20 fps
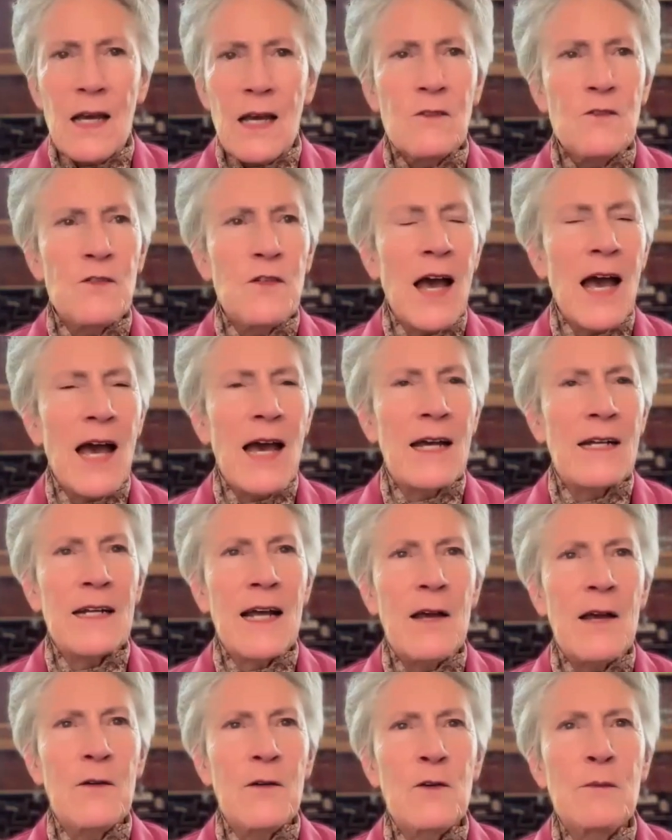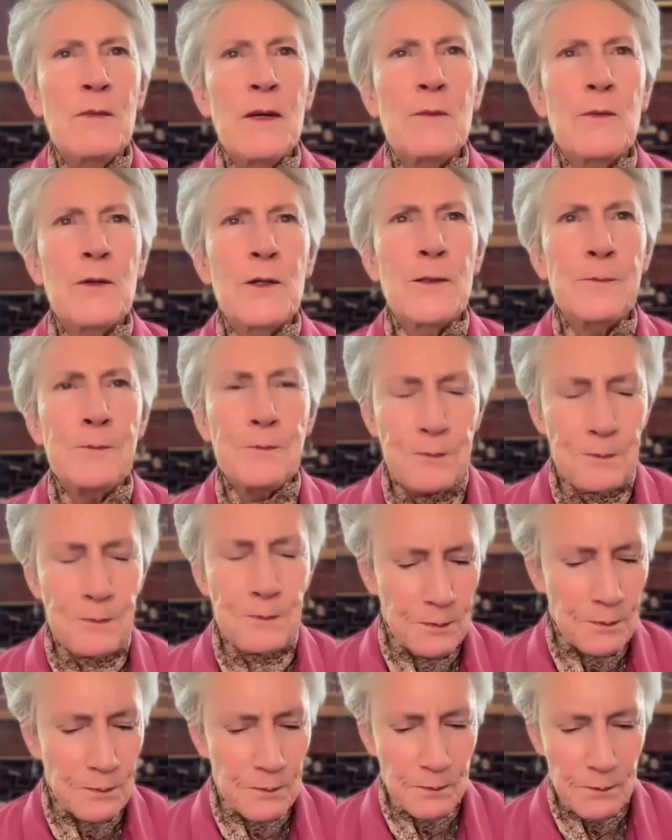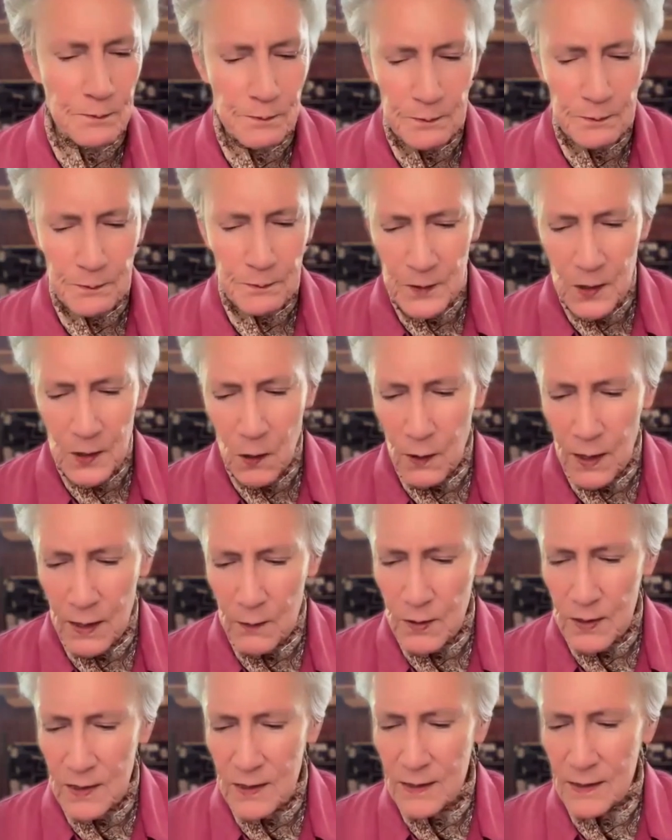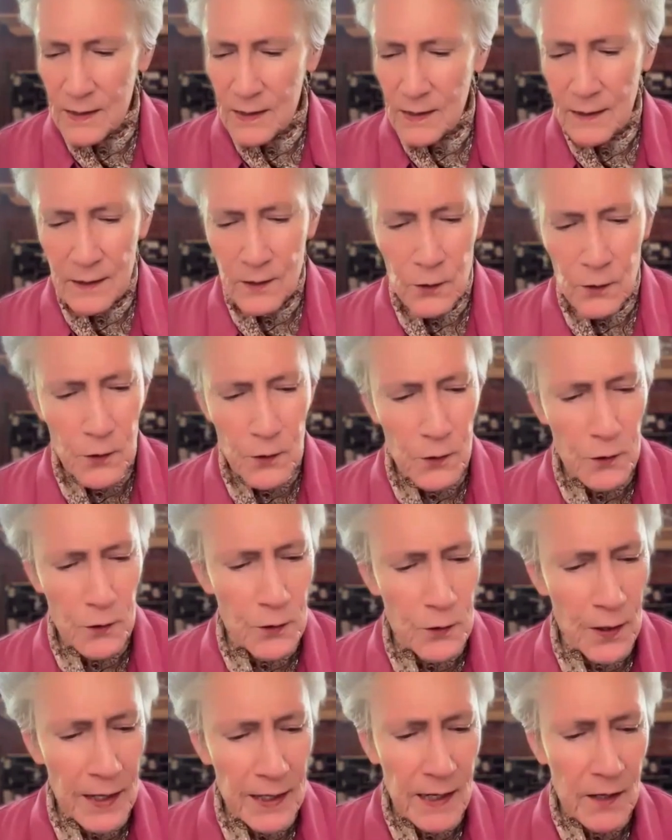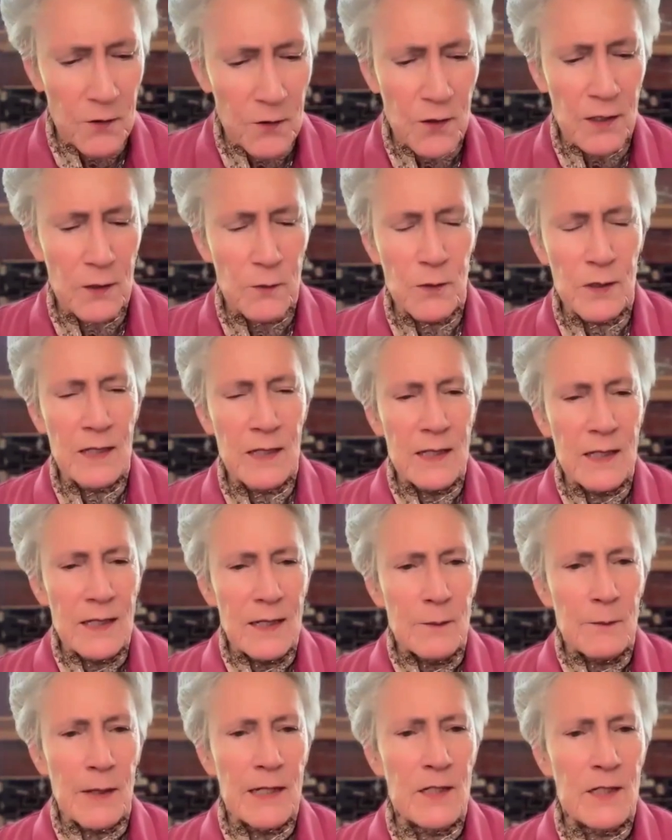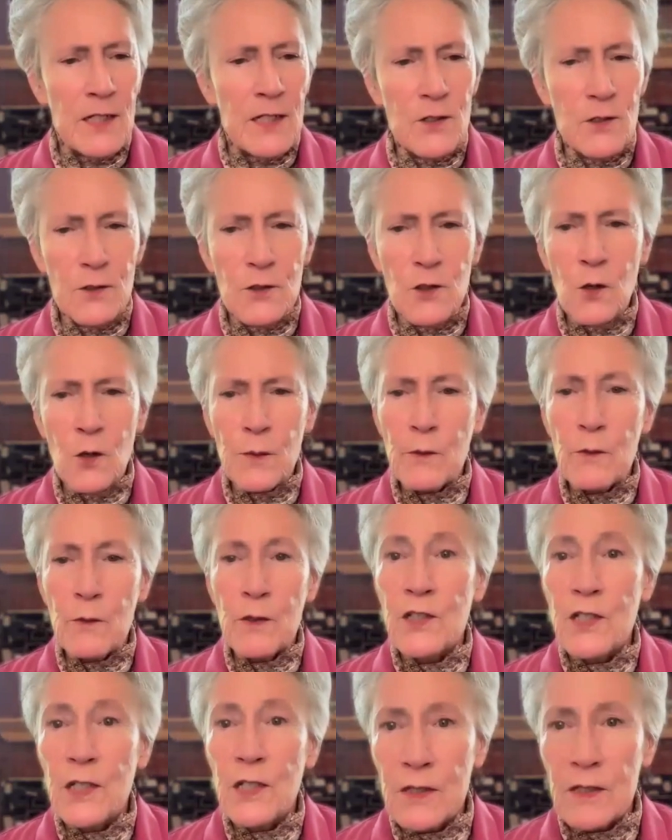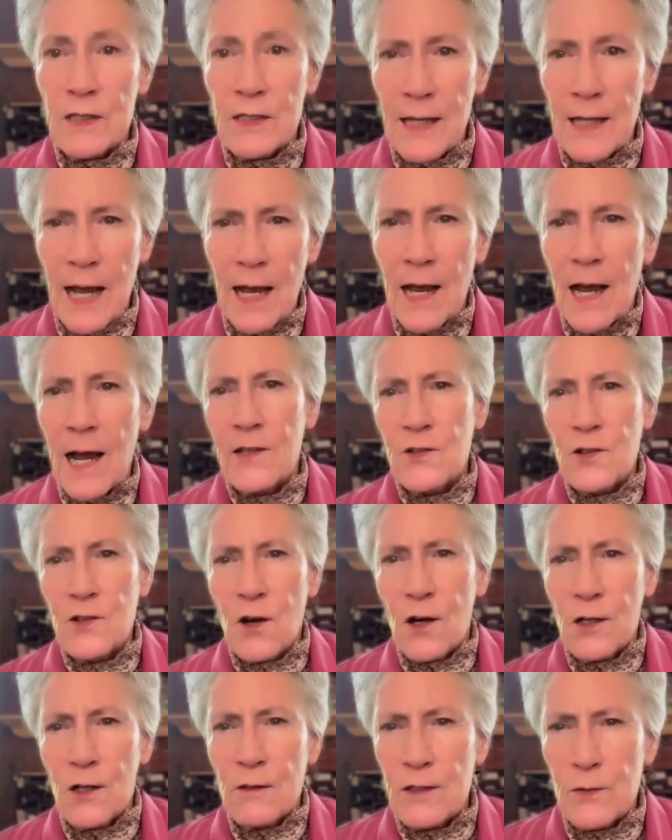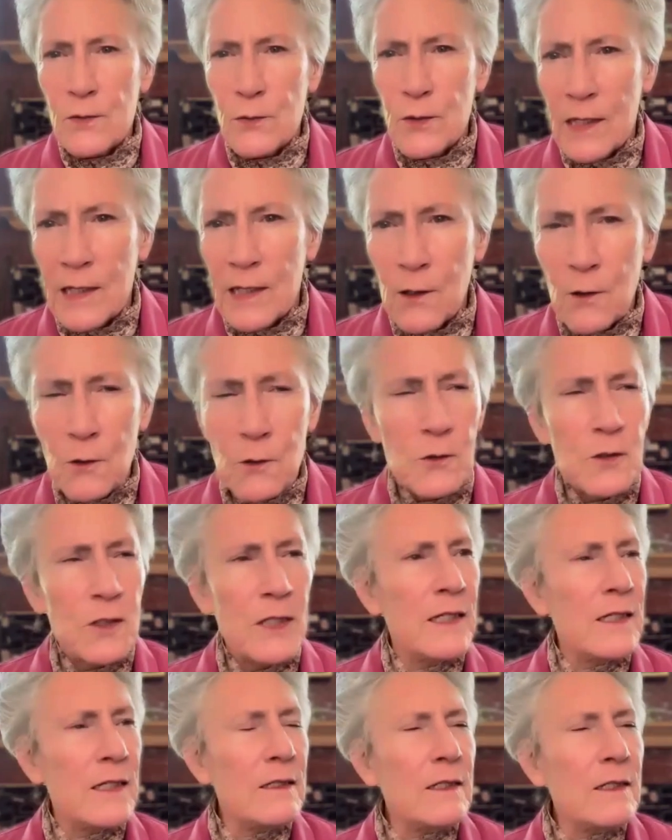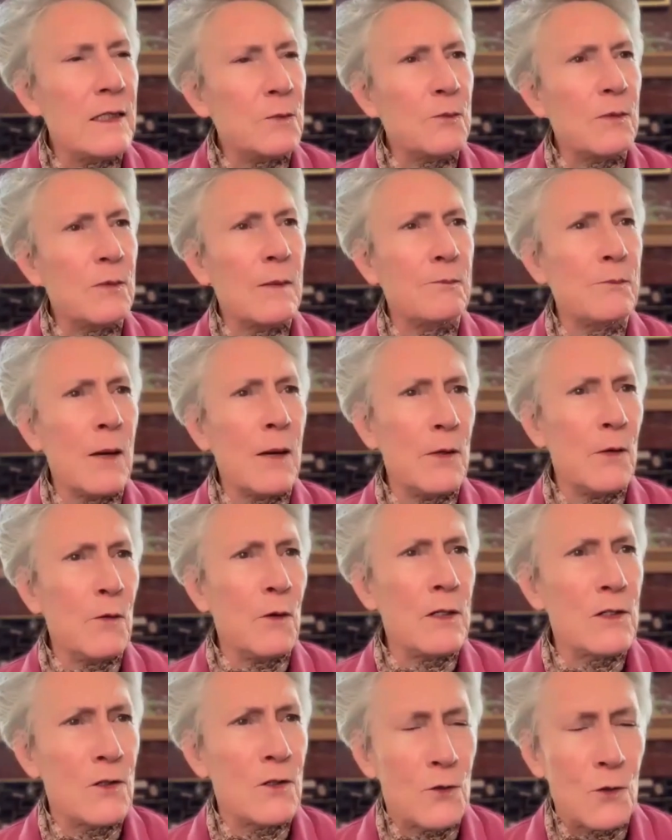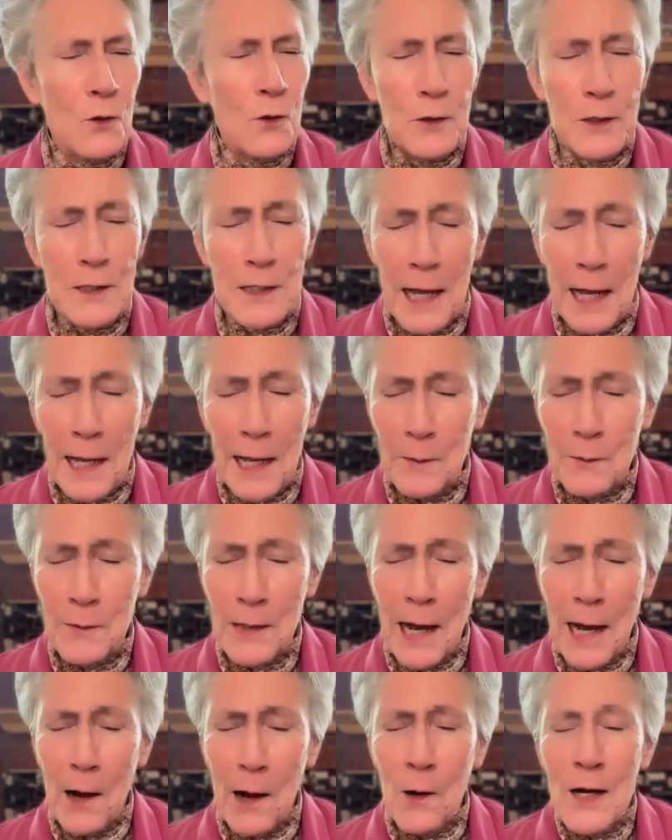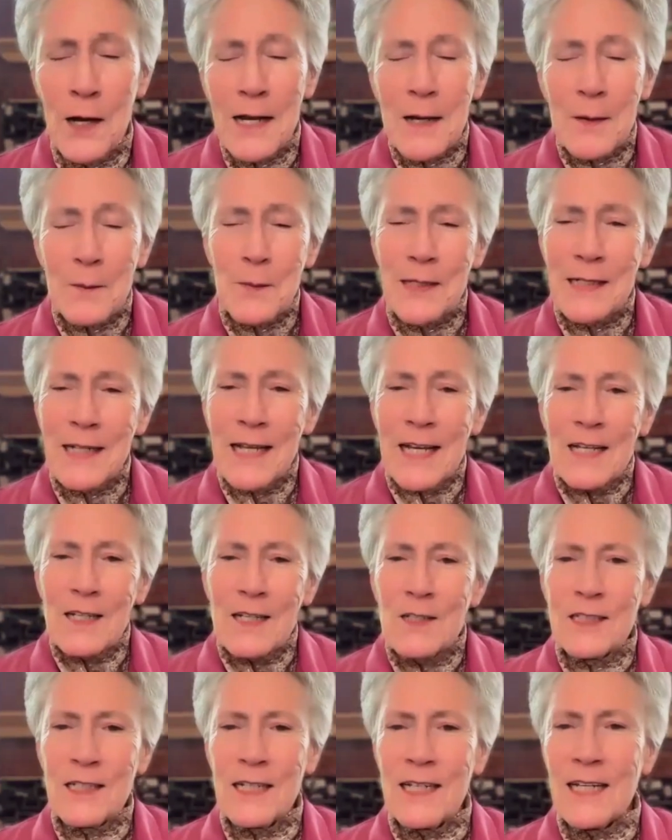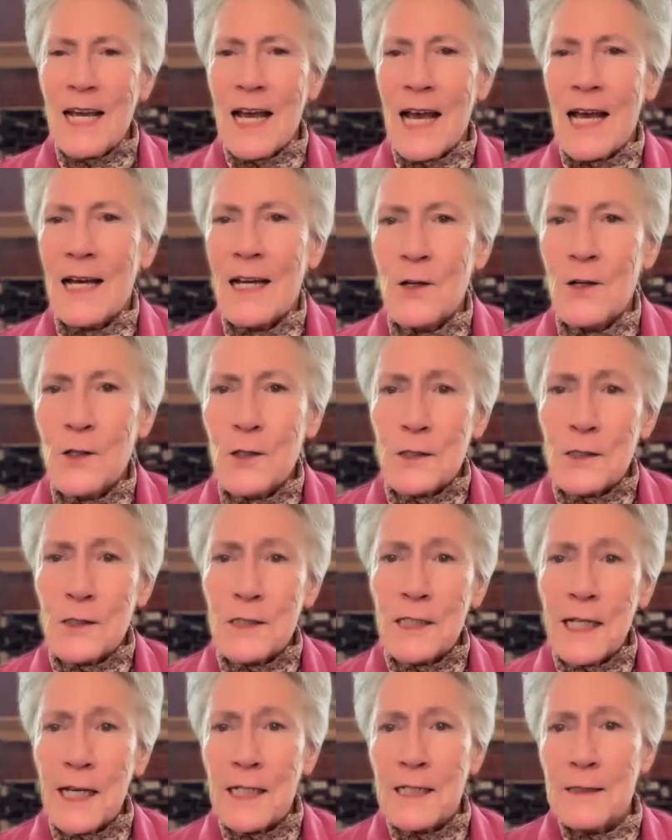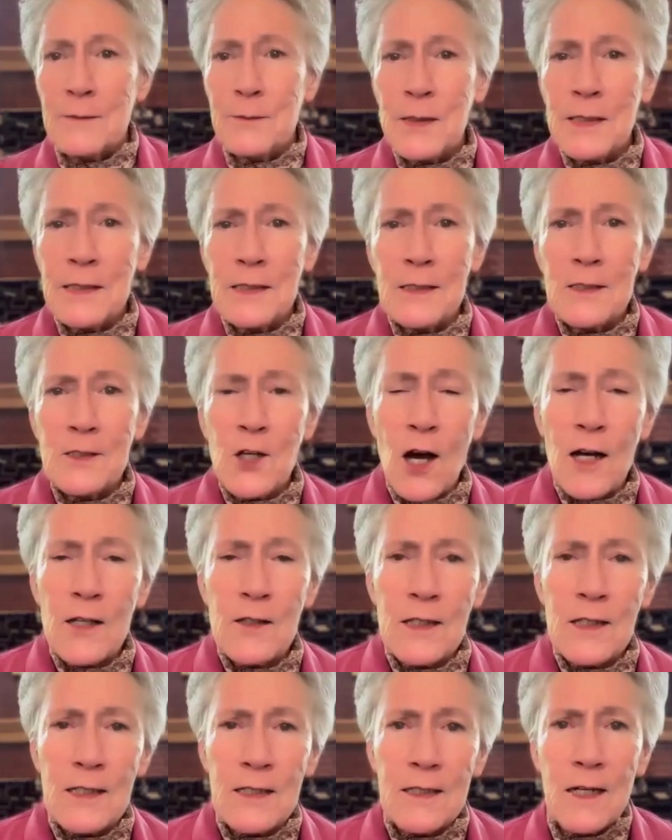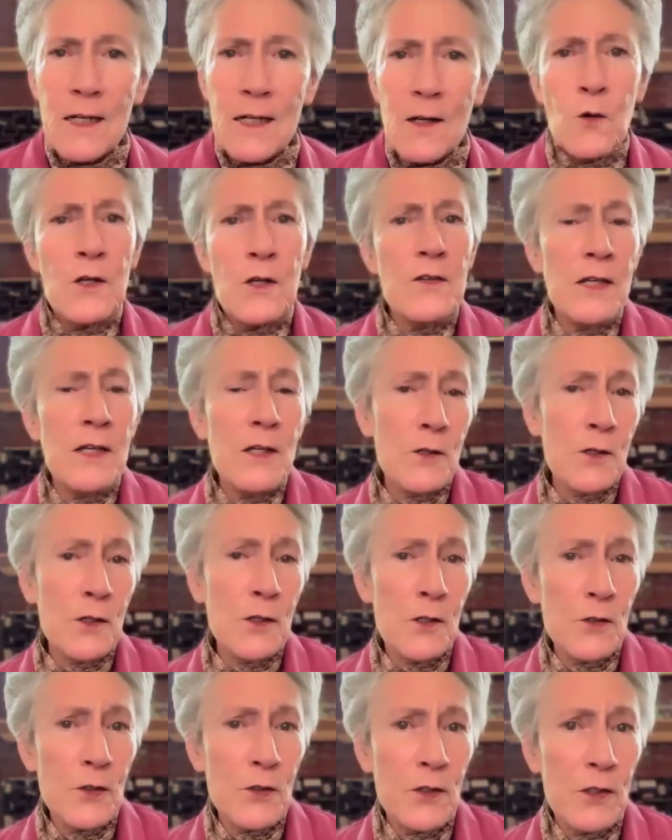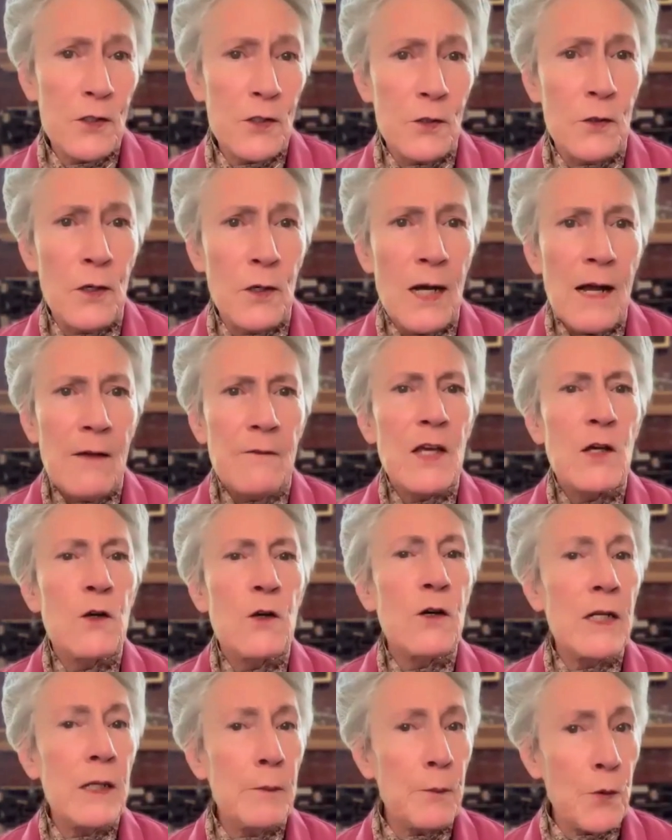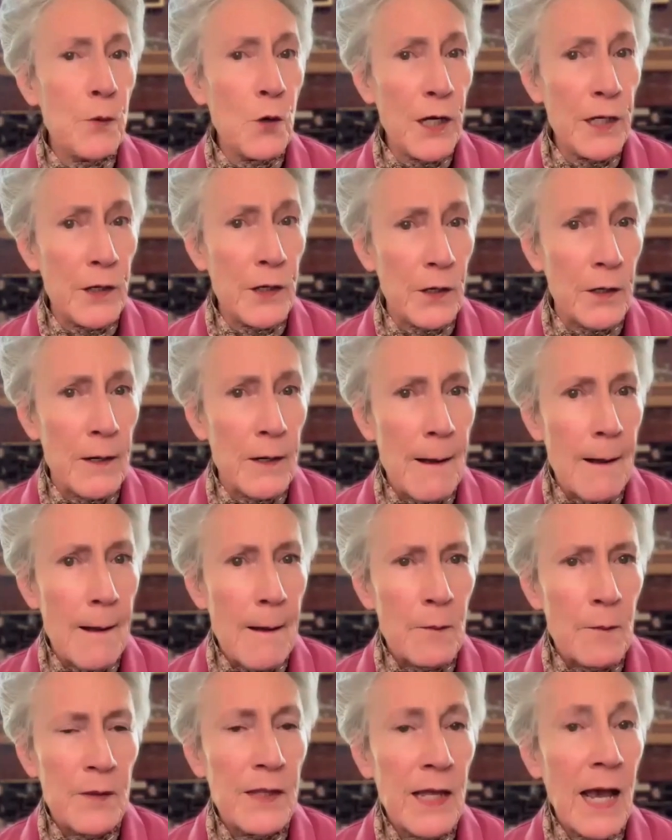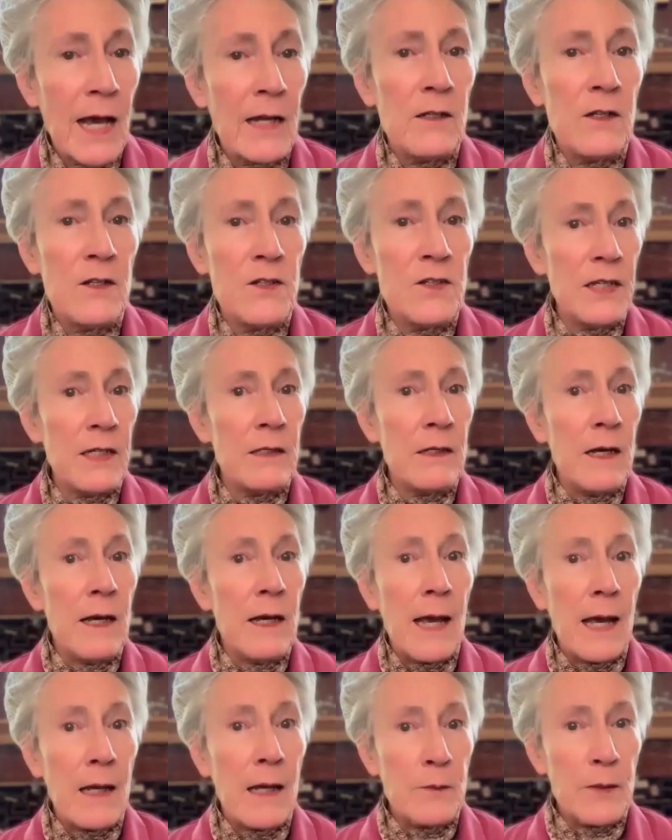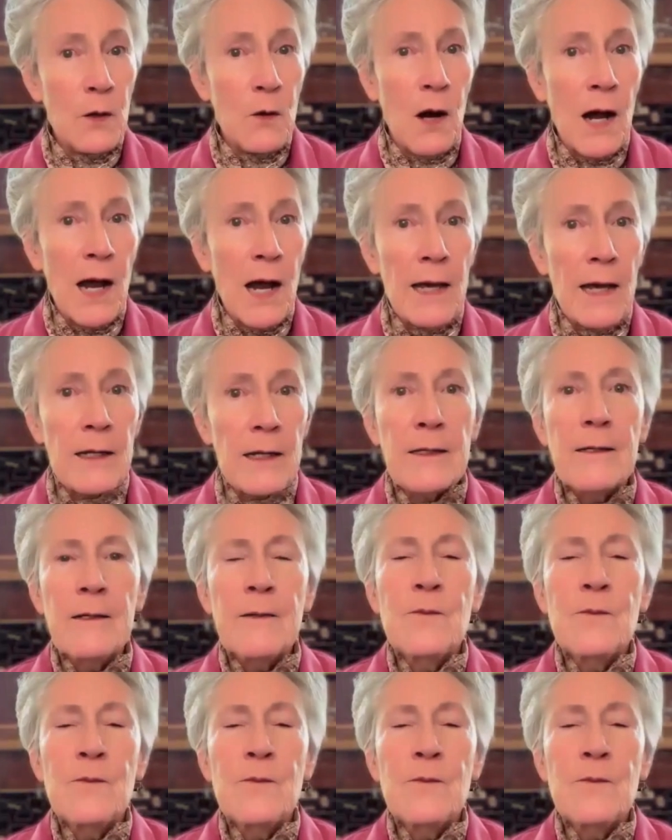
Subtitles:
In fact, I remember, I was in the third grade, I think, when my teacher told me when I saw her as really old then. She probably wasn't as old as I am now, but she had been taught that the only thing girls could do, they could embroider, but they had to sit and be quiet.